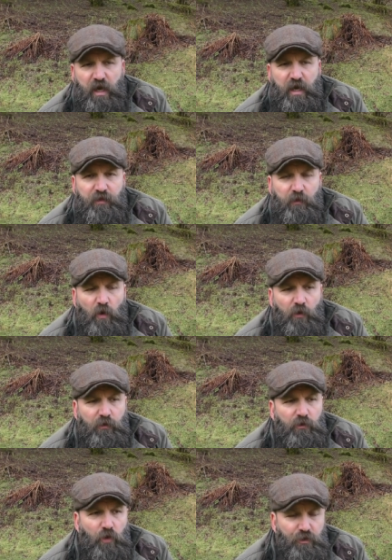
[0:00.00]
I had them
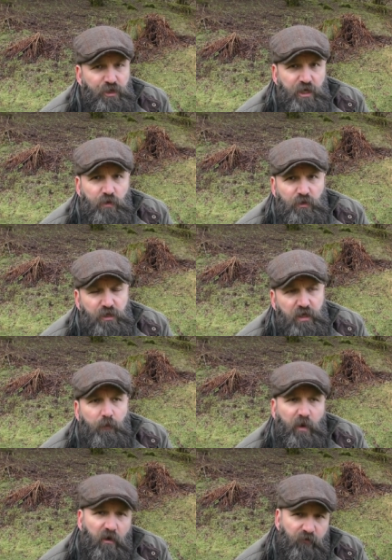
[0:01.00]
on continuously
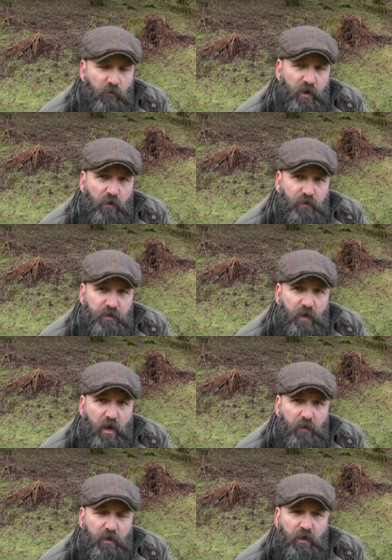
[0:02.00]
apart from when I was in my
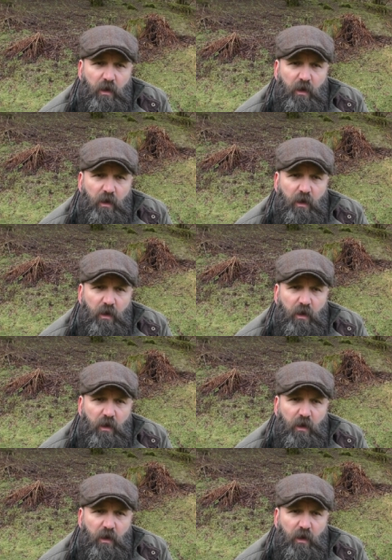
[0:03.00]
hammock